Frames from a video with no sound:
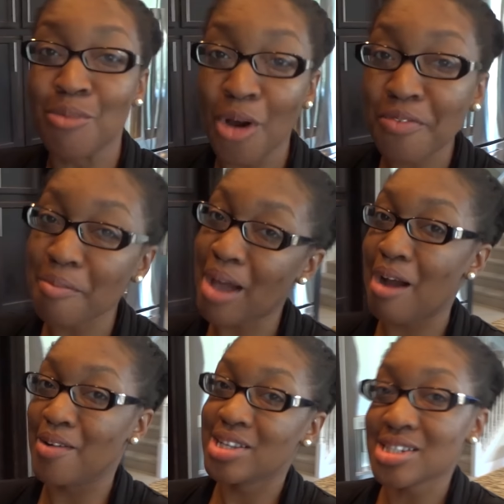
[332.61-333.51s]
Morphin
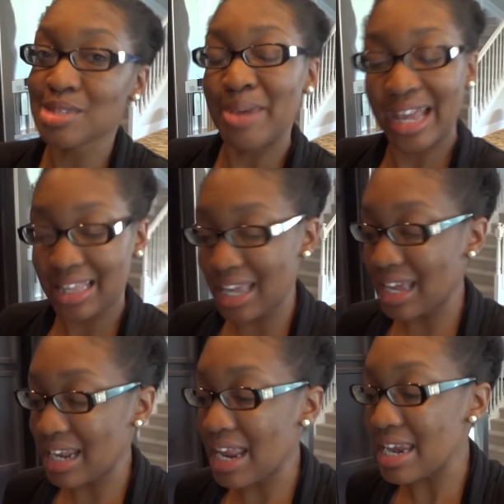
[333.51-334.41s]
Power Rangers back
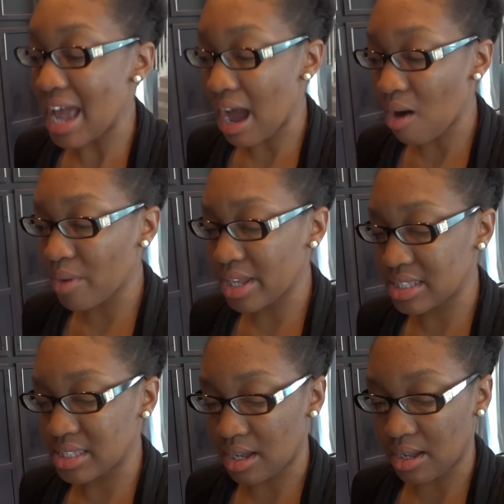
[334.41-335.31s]
then, and now
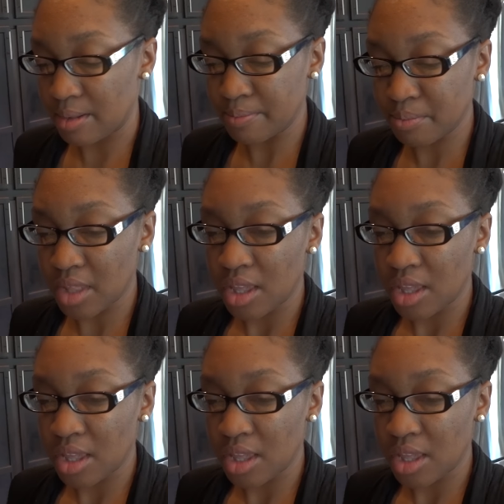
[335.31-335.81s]
it's um